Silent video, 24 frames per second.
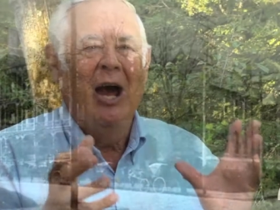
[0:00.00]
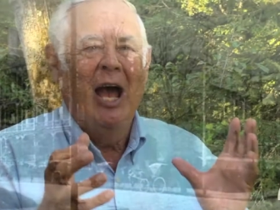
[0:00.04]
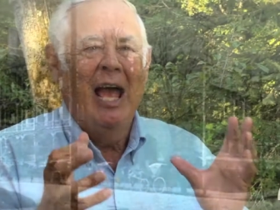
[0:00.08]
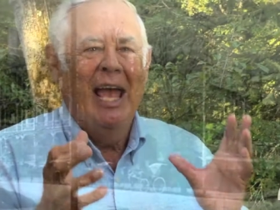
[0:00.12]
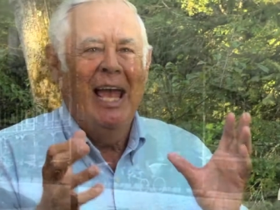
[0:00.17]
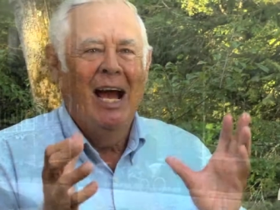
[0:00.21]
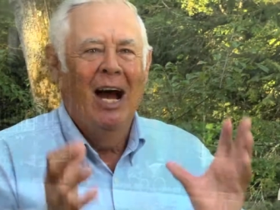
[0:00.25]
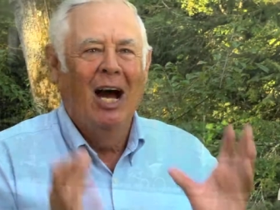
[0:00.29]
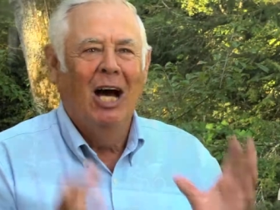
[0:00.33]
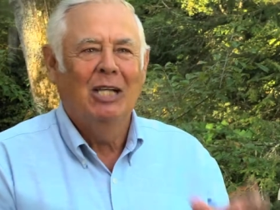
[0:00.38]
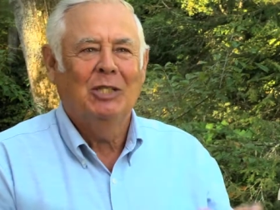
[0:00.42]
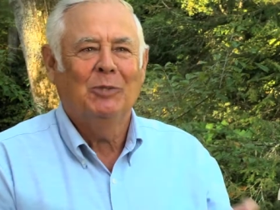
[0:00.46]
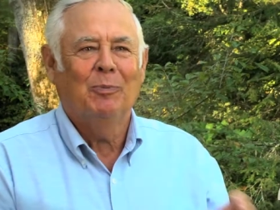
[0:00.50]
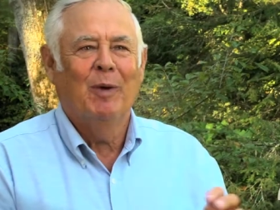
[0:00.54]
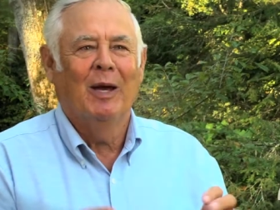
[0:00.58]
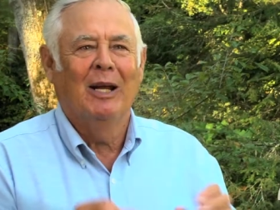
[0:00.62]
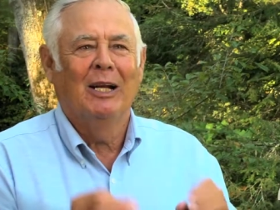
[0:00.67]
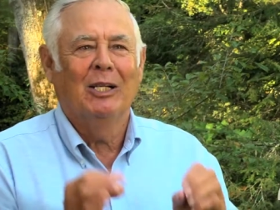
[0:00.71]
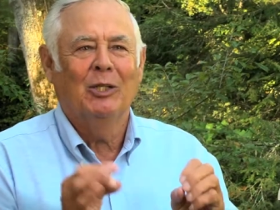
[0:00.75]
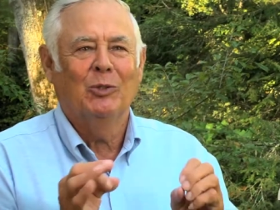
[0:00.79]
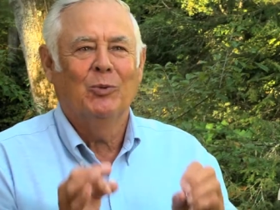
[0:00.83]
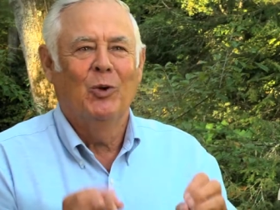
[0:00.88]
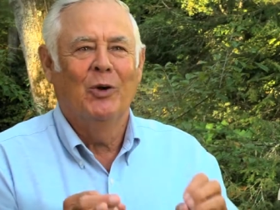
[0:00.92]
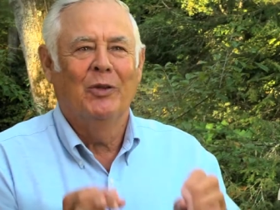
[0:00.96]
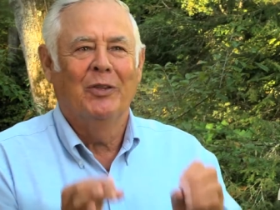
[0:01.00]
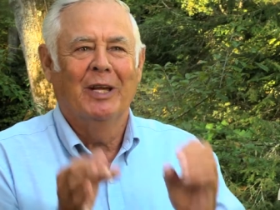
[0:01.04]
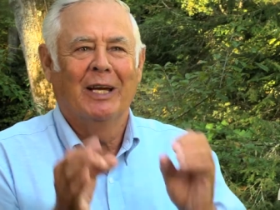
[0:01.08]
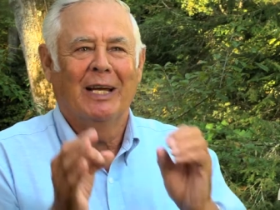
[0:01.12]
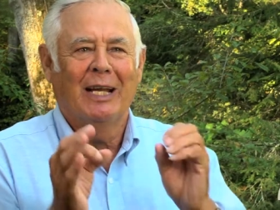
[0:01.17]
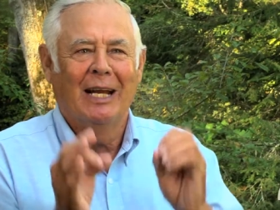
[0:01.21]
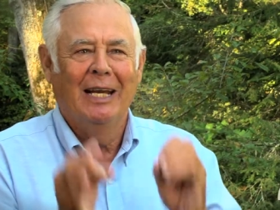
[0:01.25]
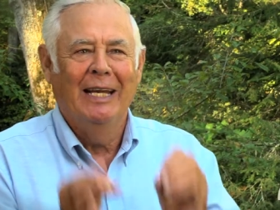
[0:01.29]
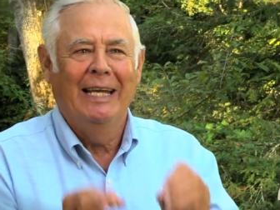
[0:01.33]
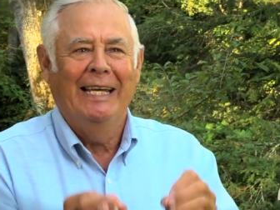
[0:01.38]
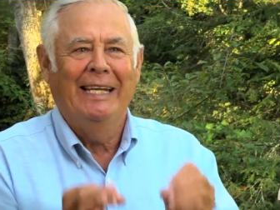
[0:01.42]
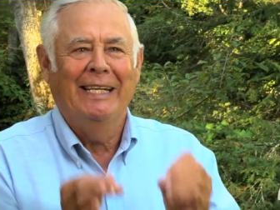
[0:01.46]
A hospital is one of the
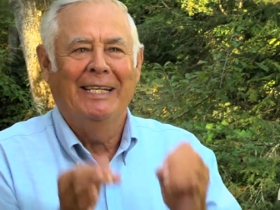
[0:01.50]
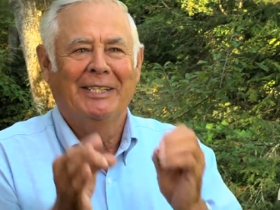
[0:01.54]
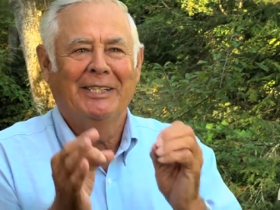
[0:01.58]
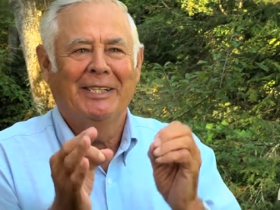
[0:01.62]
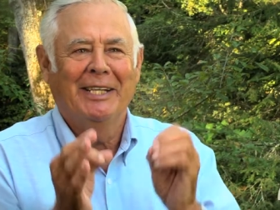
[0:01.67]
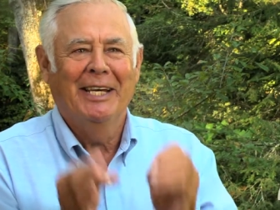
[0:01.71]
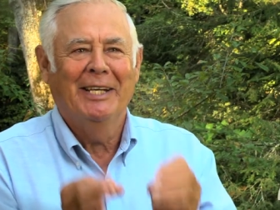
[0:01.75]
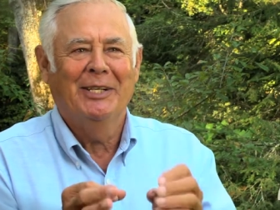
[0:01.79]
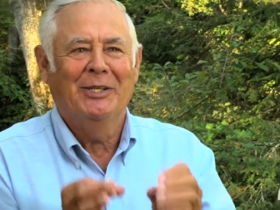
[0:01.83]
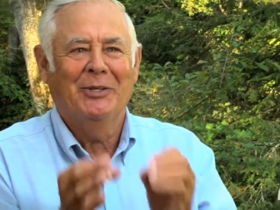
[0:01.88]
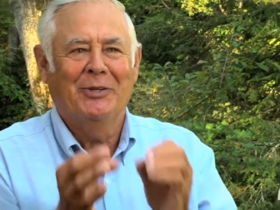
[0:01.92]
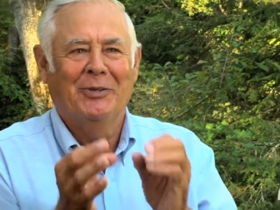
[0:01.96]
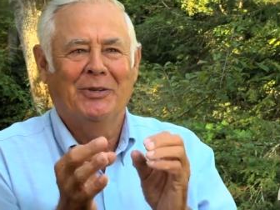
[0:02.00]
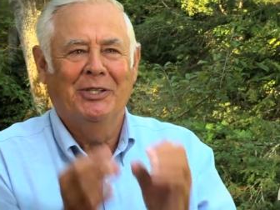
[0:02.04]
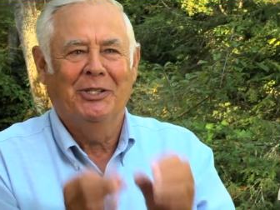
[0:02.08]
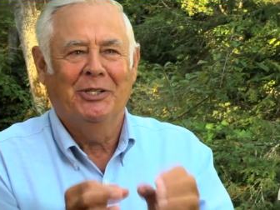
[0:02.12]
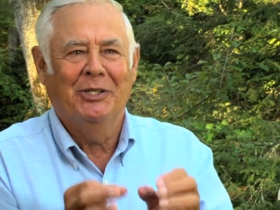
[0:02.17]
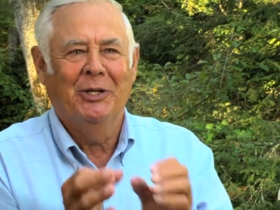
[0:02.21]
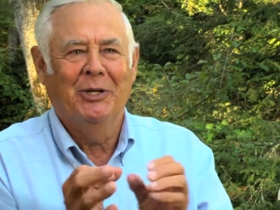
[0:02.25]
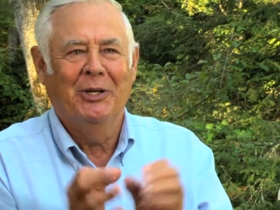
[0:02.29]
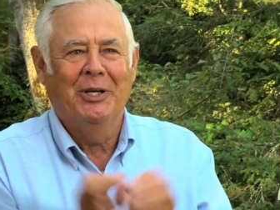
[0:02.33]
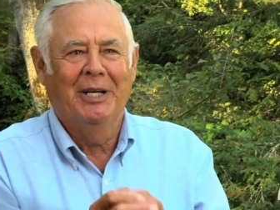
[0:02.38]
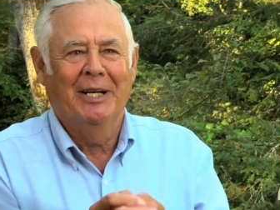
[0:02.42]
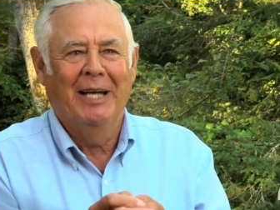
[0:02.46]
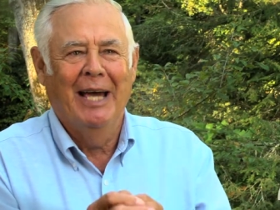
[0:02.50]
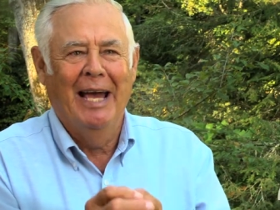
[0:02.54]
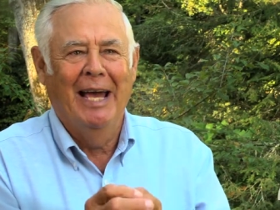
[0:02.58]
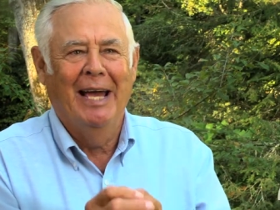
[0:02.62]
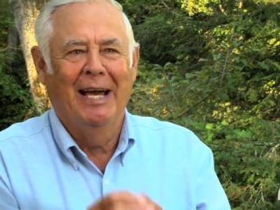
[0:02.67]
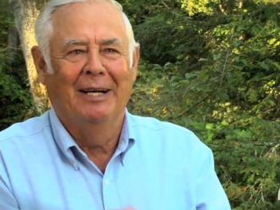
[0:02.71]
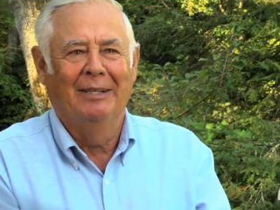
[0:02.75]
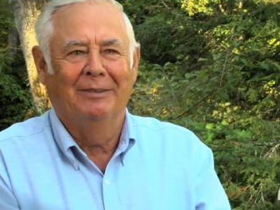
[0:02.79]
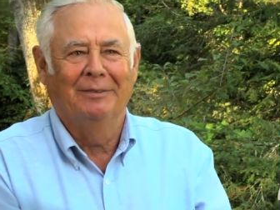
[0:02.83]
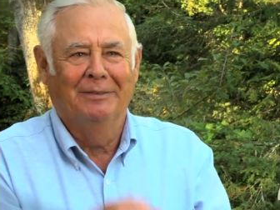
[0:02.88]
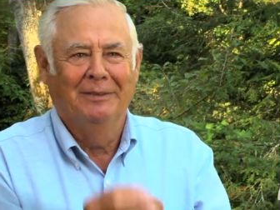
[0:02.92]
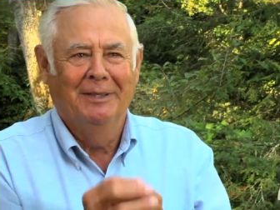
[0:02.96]
cleanest industries you can
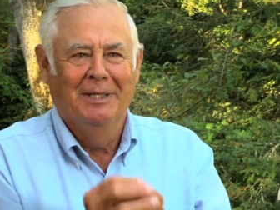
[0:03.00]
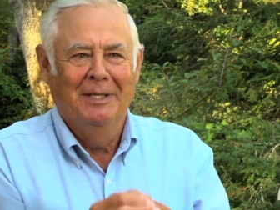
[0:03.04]
have.